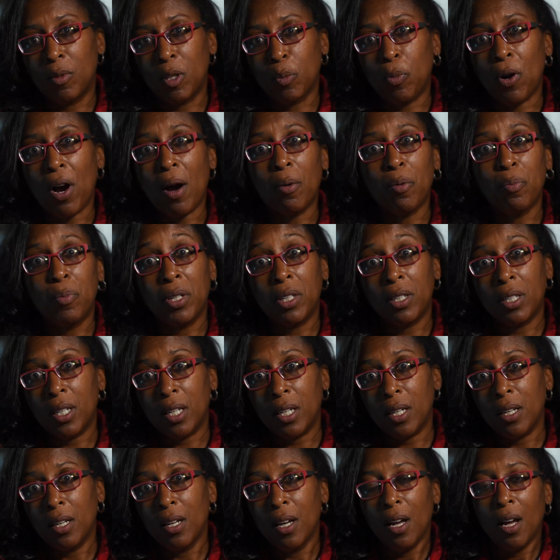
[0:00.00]
the
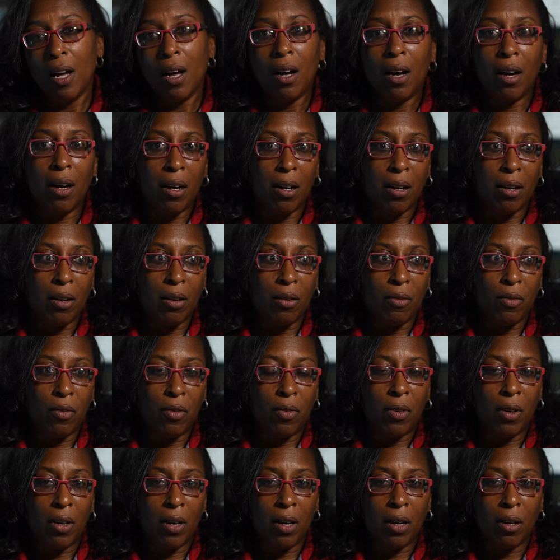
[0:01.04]
probability
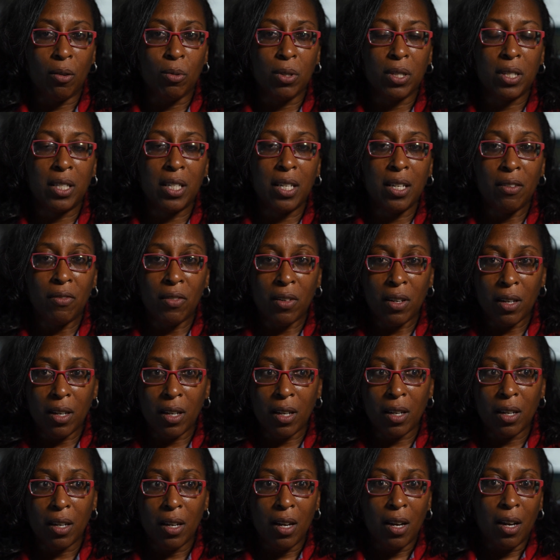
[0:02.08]
of
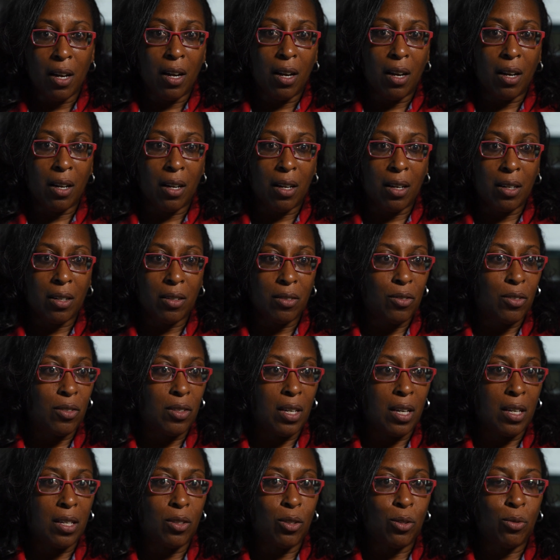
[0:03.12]
receiving,
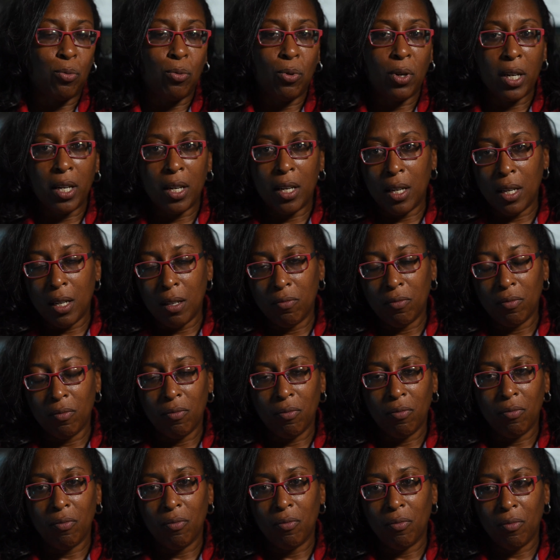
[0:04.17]
say, 20
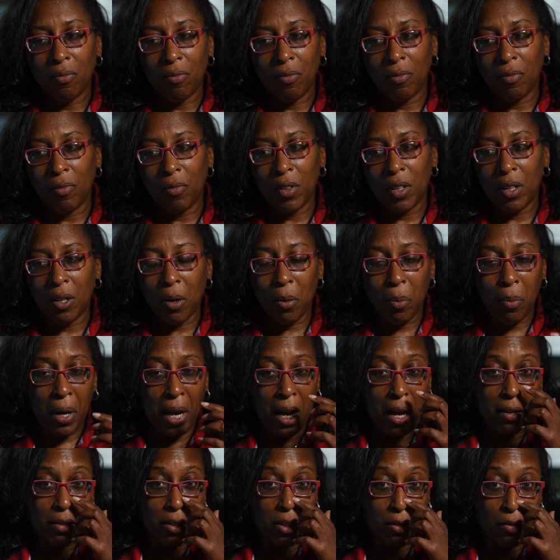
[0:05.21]

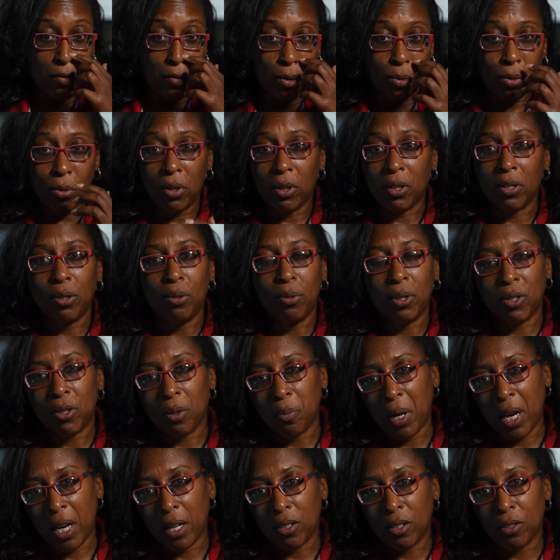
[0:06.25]
pounds of food or
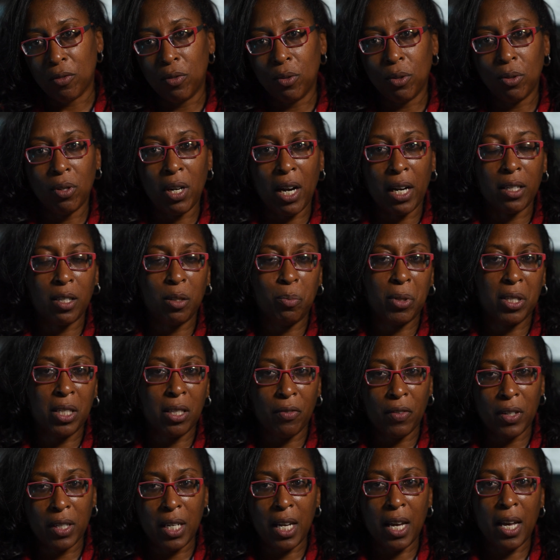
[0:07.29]
200 pounds of food on a
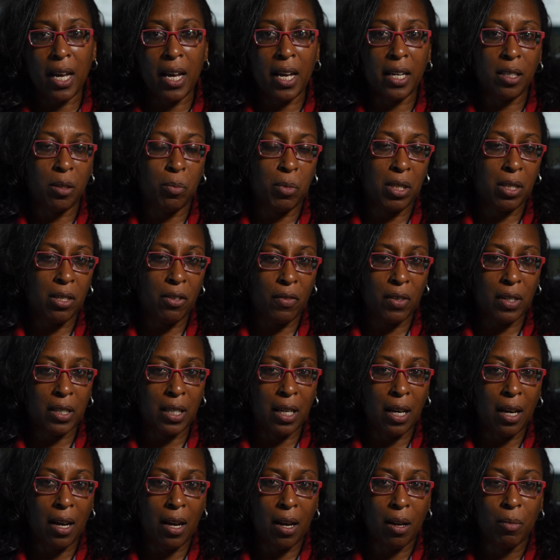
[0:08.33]
specific day at a specific
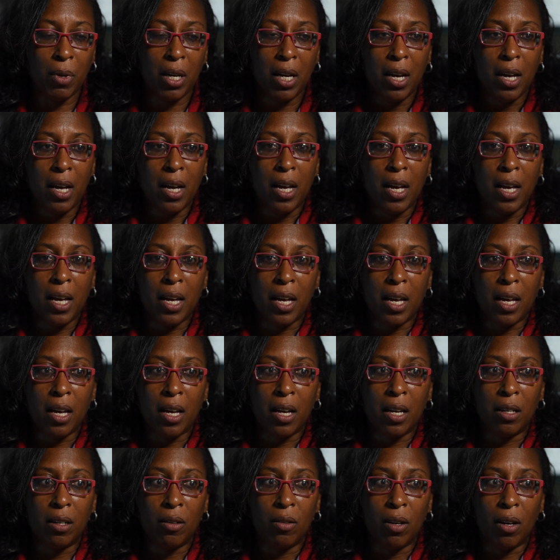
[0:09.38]
time.
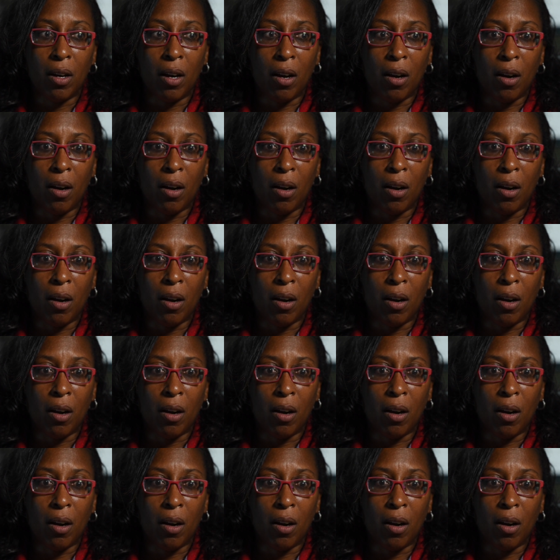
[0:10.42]
And